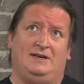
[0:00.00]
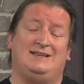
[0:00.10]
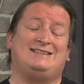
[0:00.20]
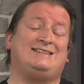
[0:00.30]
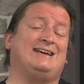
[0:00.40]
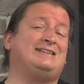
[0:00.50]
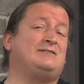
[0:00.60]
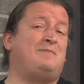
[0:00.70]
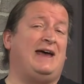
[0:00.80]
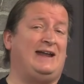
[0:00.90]
East
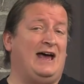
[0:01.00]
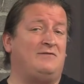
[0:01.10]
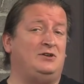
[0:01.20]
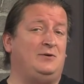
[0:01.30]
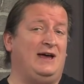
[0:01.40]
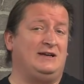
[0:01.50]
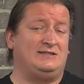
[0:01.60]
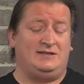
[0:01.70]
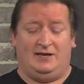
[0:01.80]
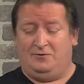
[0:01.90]
6th Penn Avenue
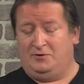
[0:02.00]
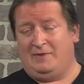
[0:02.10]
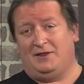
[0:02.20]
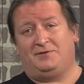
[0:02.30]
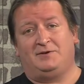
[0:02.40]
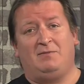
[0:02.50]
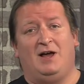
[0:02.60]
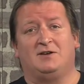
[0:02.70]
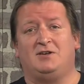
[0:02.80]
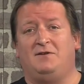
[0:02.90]
exit, and we're about three
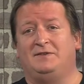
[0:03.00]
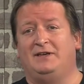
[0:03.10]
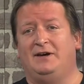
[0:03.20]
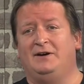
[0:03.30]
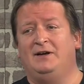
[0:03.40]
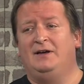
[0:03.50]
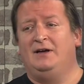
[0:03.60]
blocks off of there,